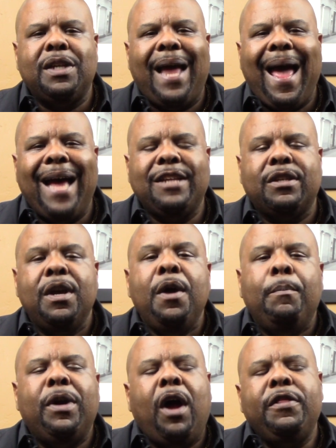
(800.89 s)
to ask,
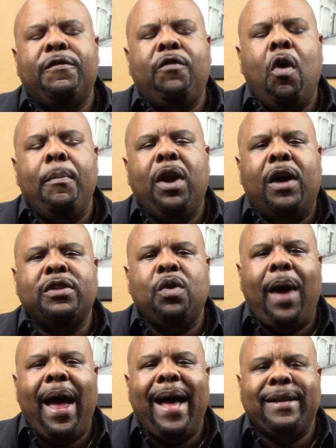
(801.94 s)
but on the form it
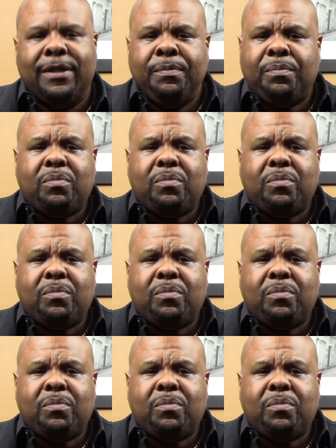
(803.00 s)
also asks,